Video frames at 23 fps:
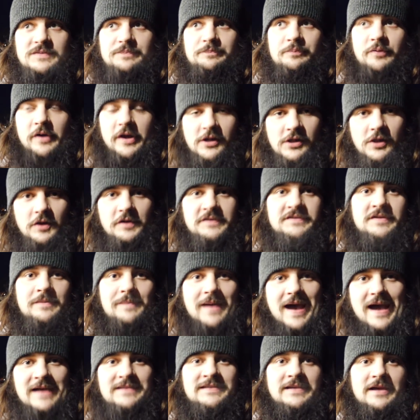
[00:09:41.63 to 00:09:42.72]
pretty close to
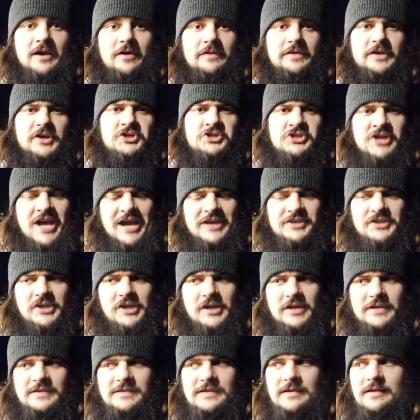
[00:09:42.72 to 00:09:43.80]
maxing out the
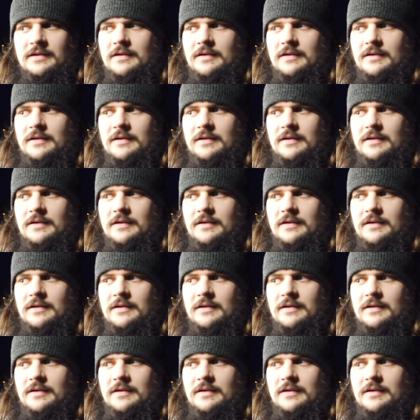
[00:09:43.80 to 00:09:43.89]
injectors.